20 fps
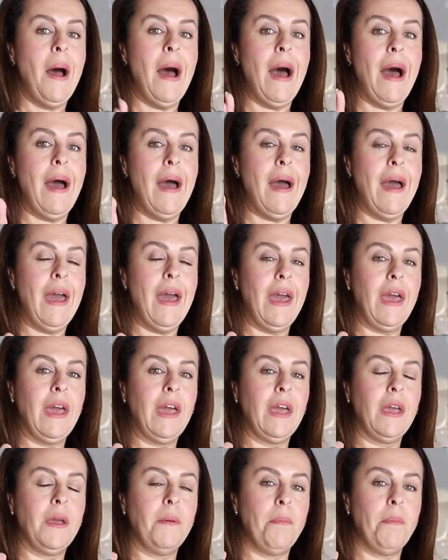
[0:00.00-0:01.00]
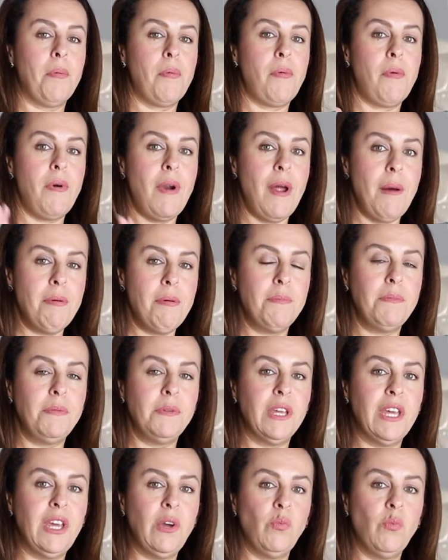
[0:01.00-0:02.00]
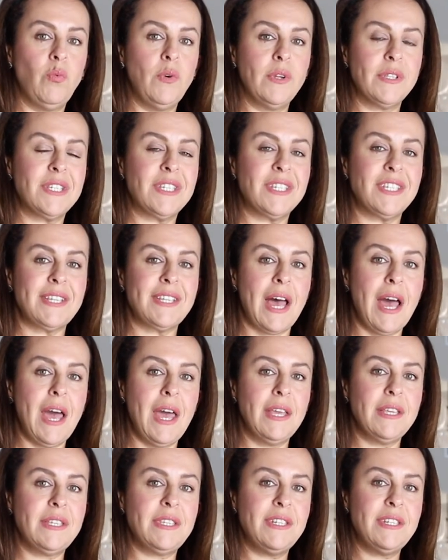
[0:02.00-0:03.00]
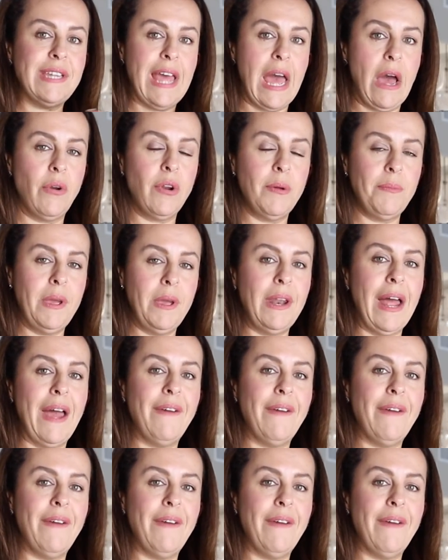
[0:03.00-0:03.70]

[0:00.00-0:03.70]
I probably would size down a bit.